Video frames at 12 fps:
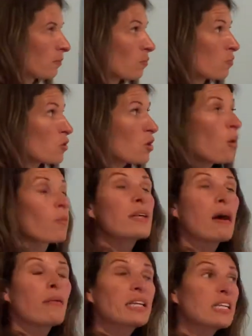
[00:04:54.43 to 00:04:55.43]
So
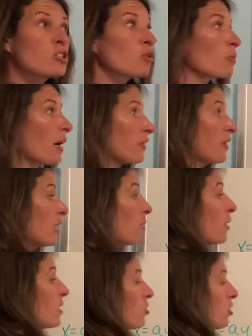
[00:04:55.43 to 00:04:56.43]
now I need to write the
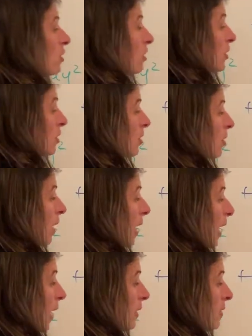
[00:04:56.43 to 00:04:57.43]
equation.
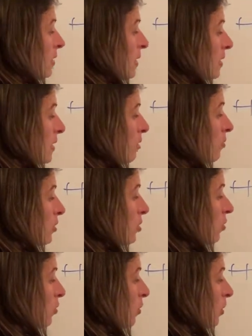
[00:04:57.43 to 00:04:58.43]
X is equal
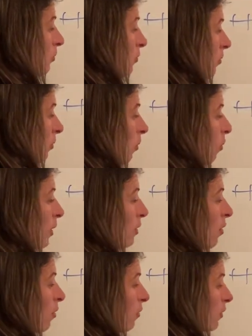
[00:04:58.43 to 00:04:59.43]
to 1
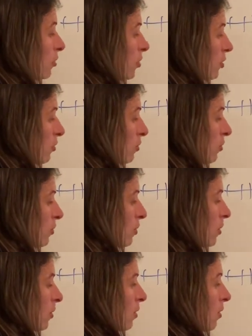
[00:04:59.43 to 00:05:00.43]
over 2
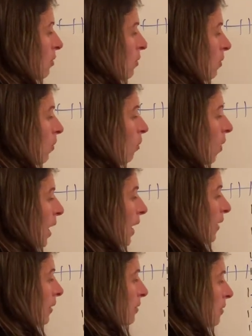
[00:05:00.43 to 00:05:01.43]

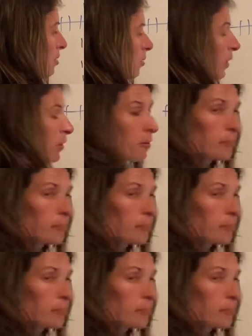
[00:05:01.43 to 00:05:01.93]
y squared.